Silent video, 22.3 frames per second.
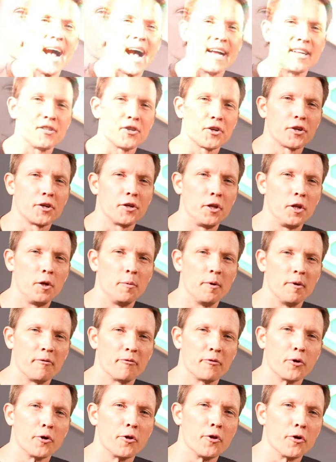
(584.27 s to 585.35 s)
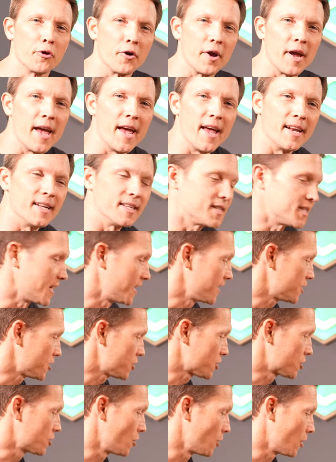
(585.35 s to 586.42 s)
I took it a little bit further and instead of
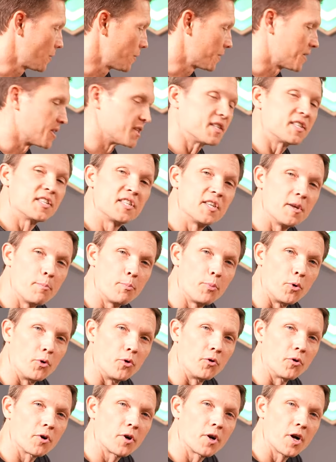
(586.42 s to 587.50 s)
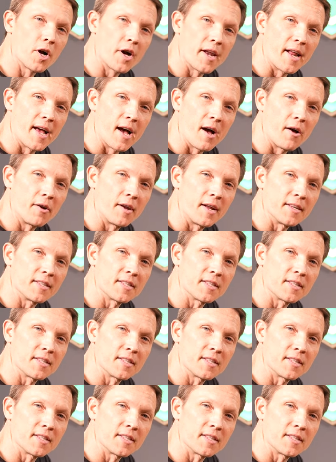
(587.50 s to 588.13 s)
just going with the simple cutout,